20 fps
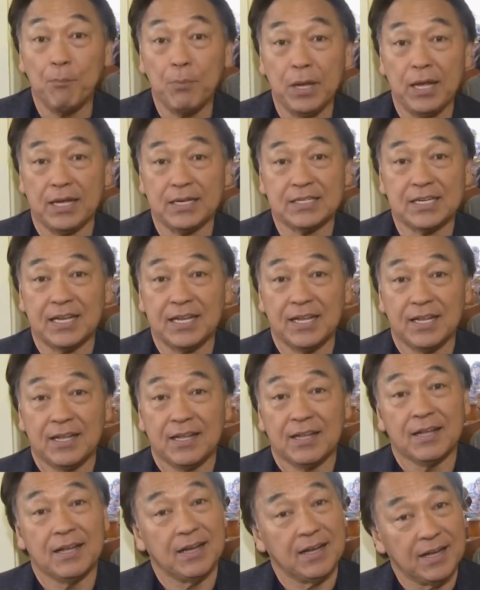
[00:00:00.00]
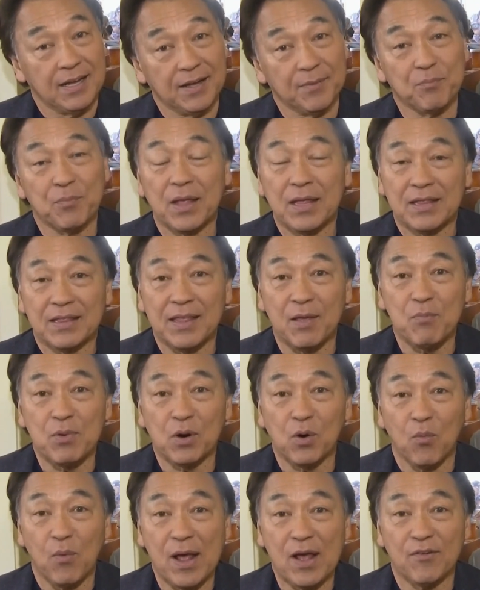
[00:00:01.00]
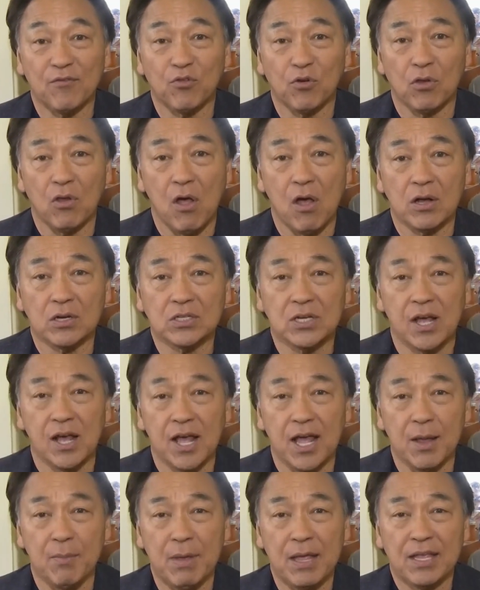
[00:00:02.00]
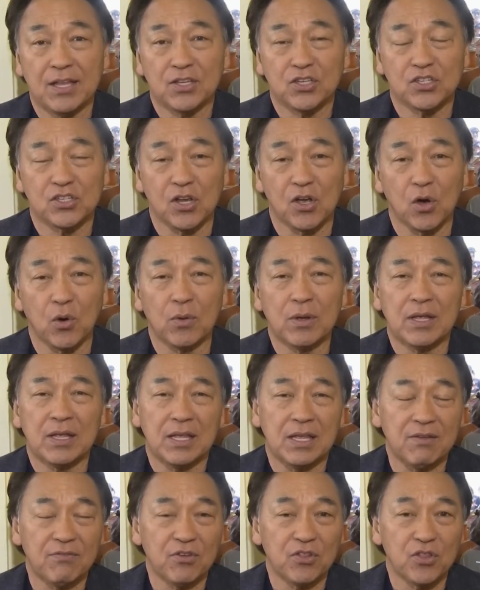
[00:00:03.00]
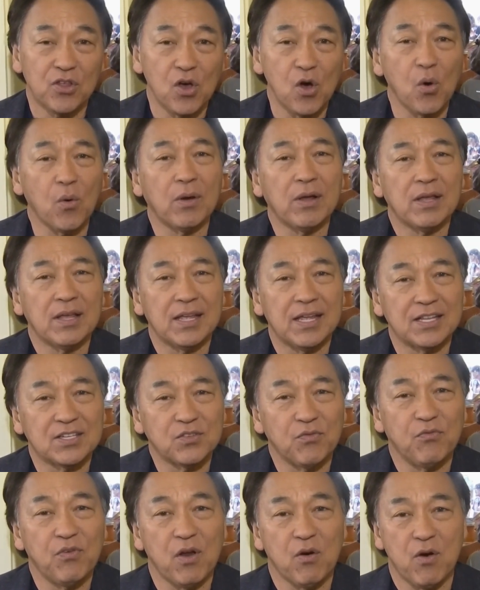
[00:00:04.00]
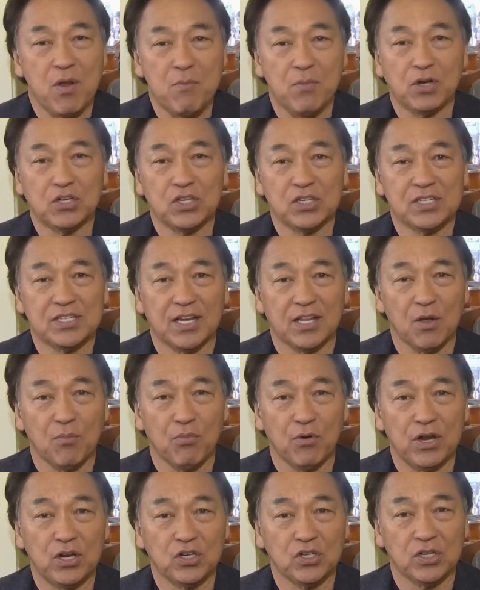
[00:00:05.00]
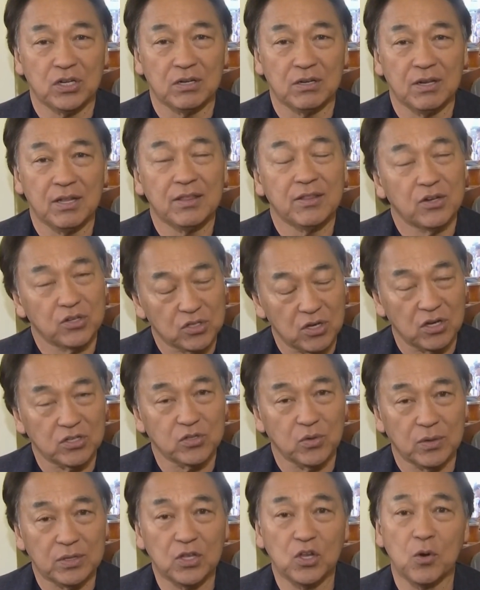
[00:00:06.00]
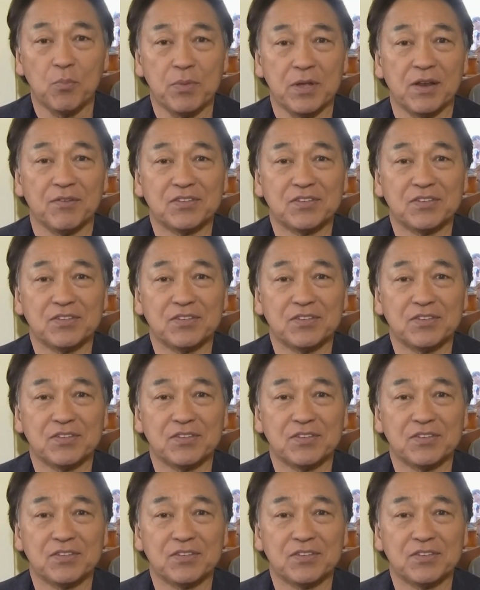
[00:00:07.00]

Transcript: But um, they've been around for a long time, so even though So it's very much a celebration, there's also a little bit of